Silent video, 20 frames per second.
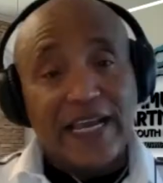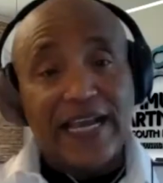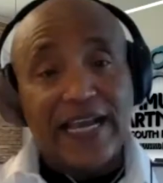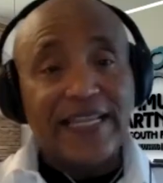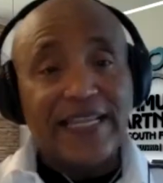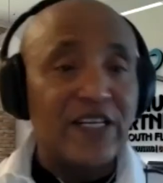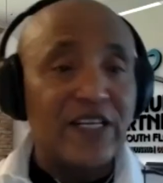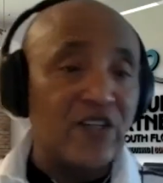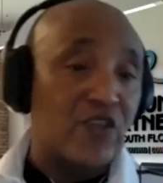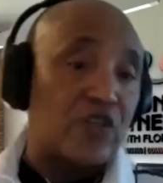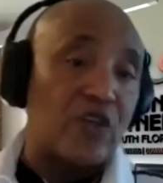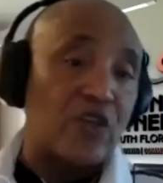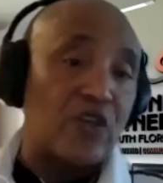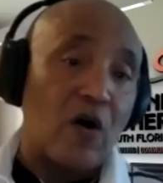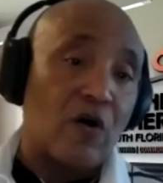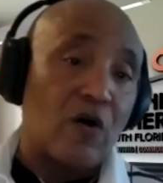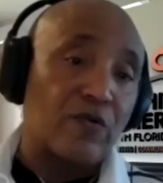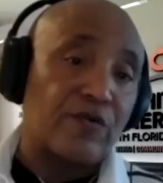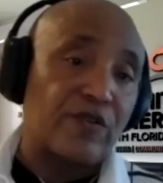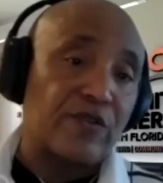the
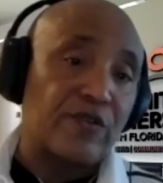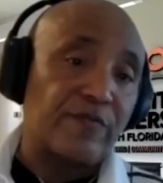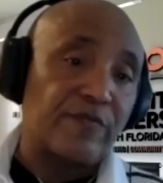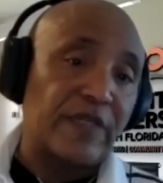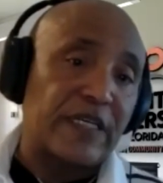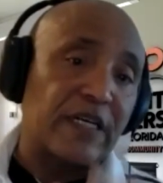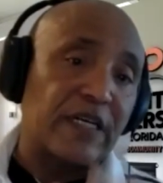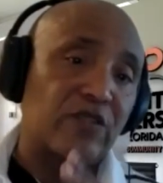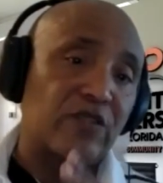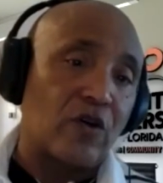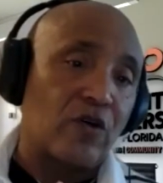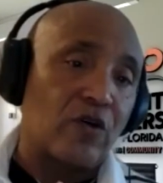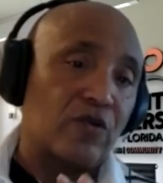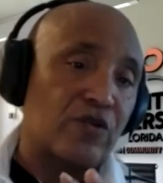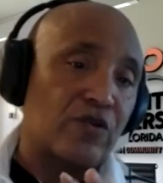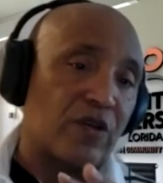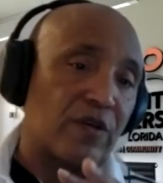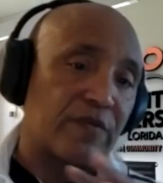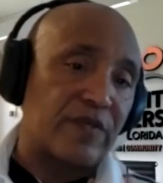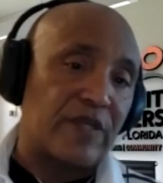salts, because those
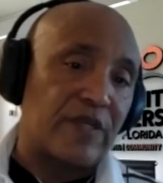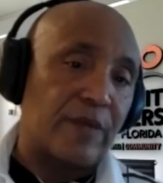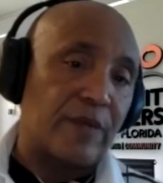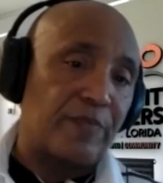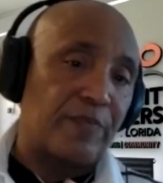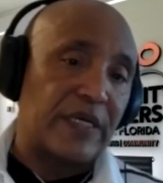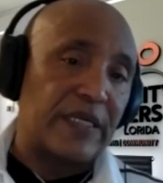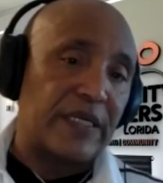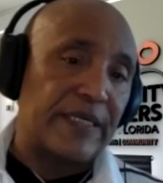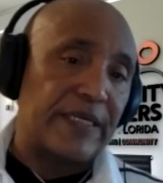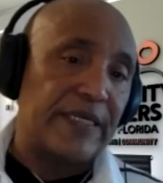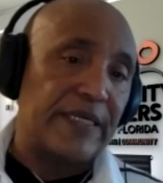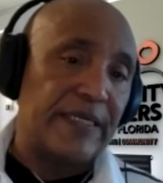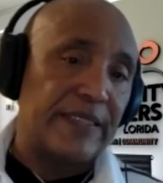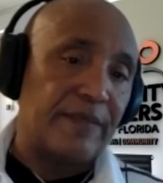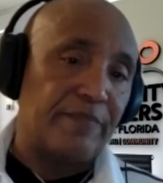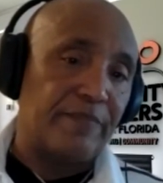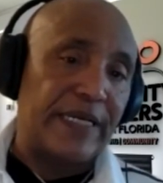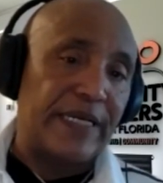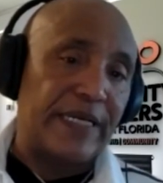are typically the
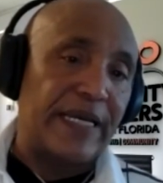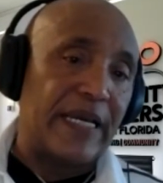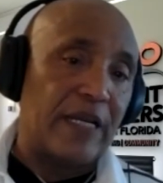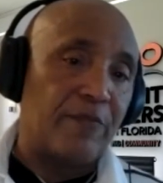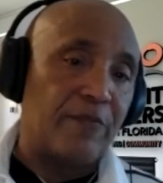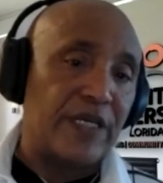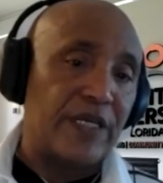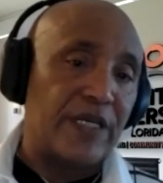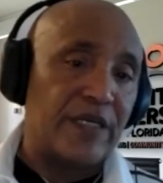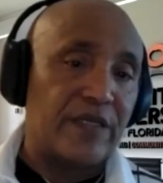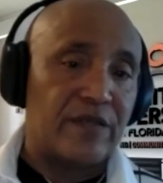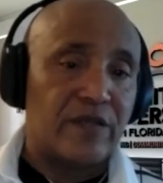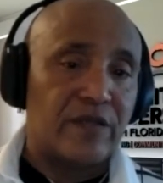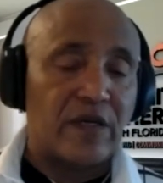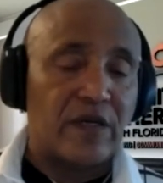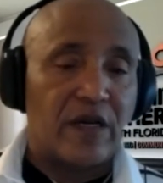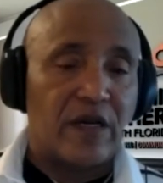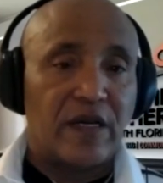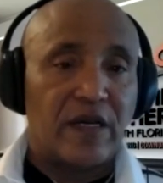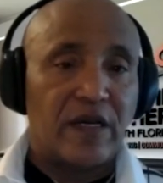big enemies,
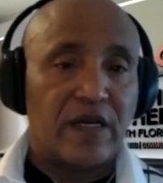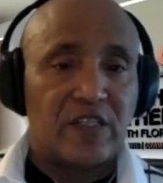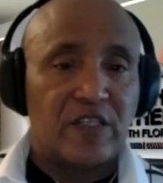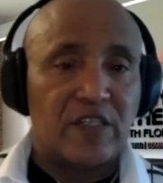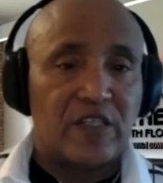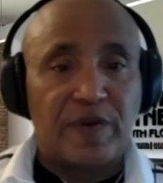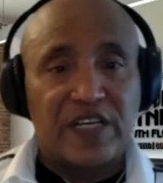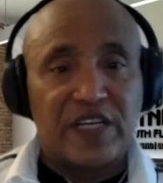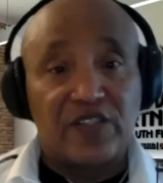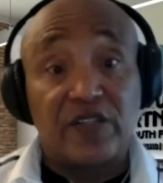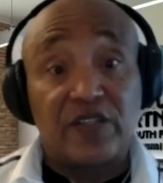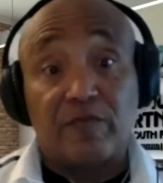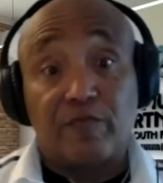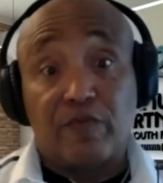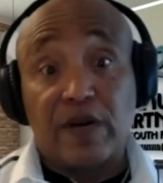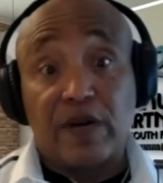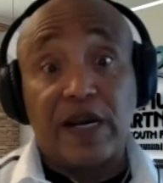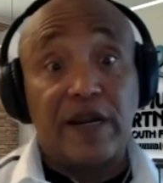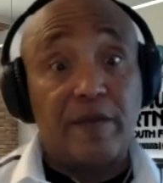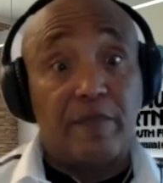uh, especially
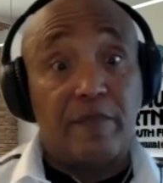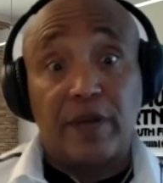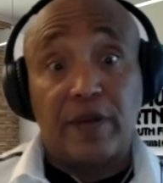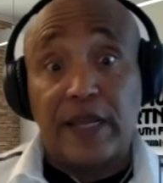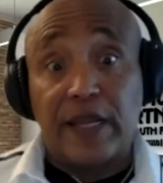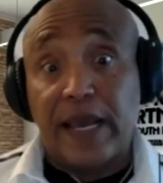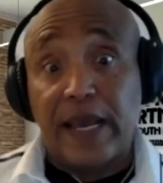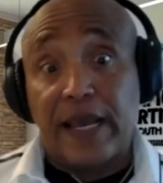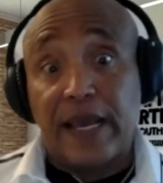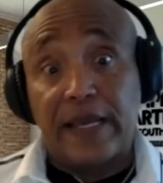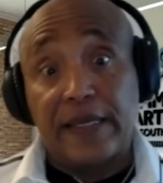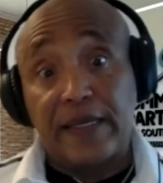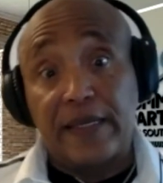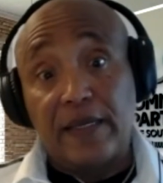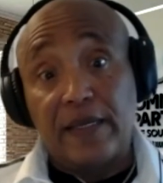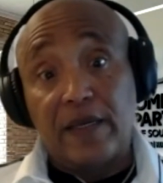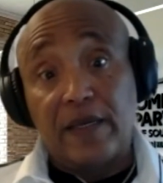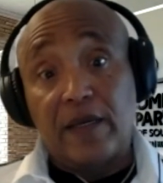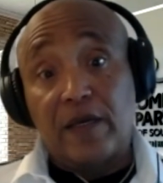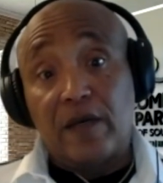brown and black,
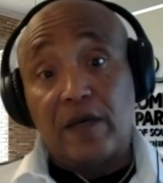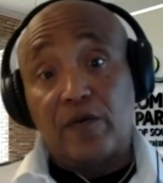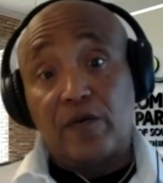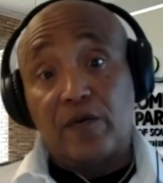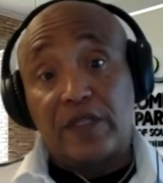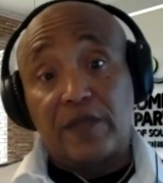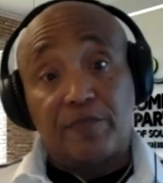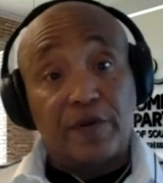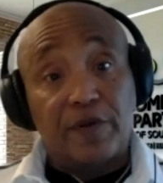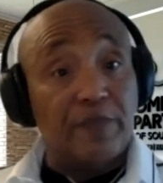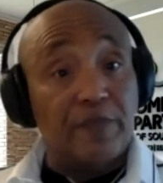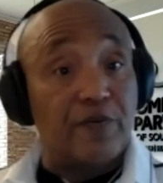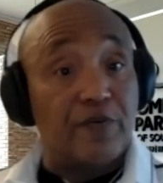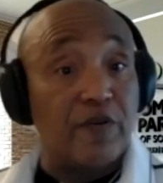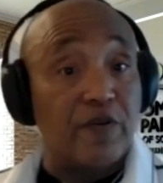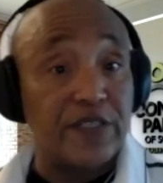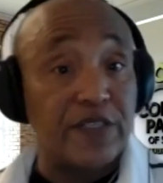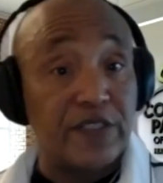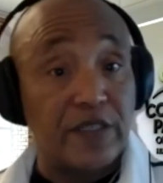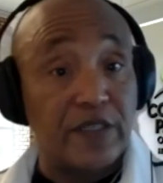with the blood
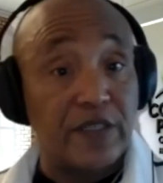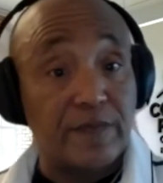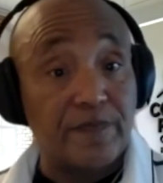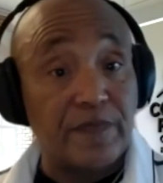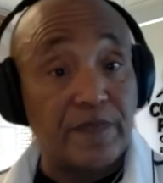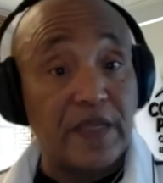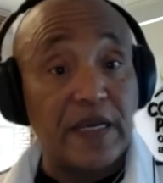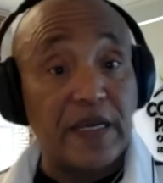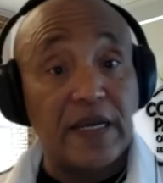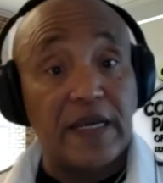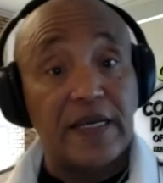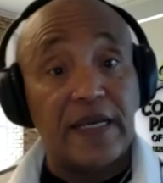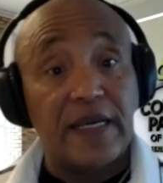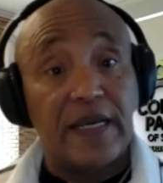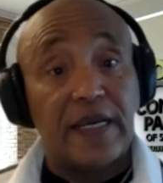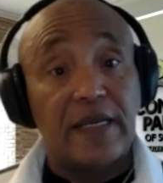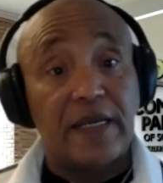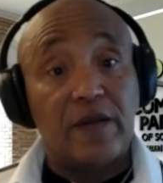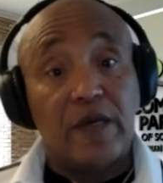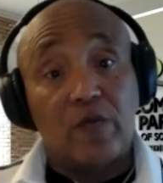pressure. And, yes.
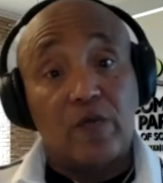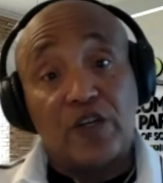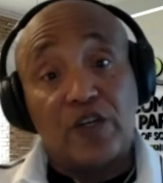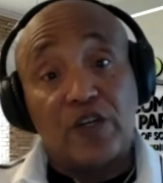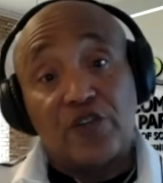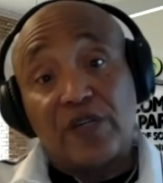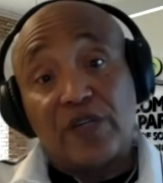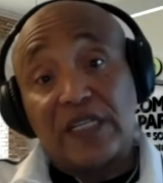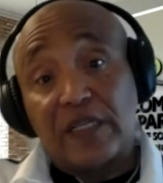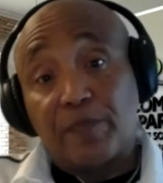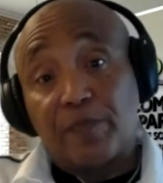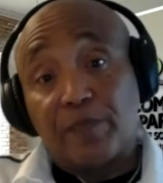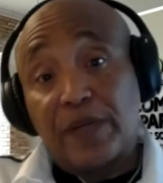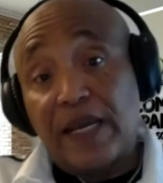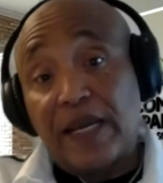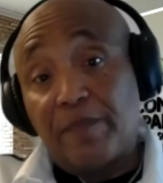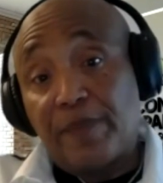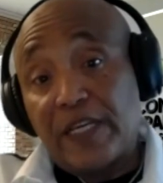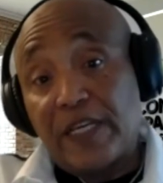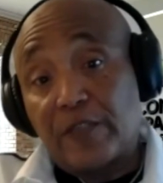and then once you get the
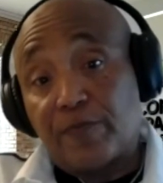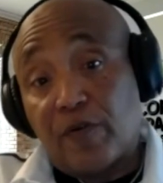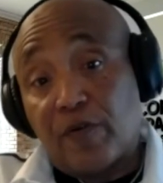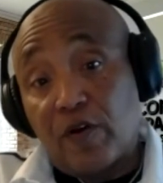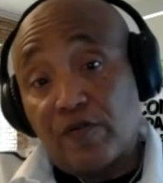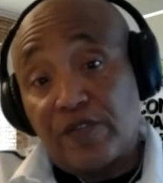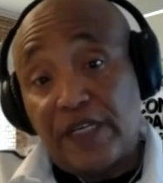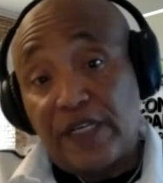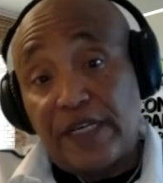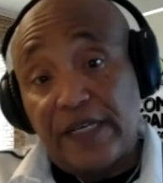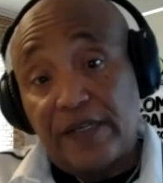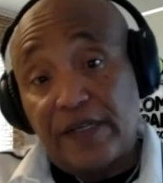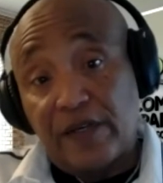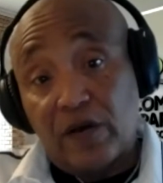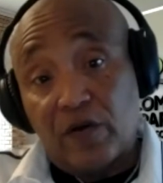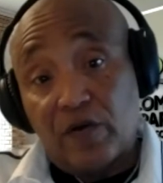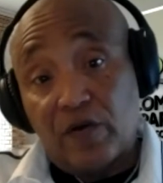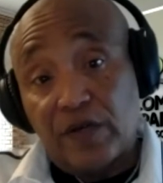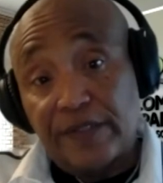plant-based protein going,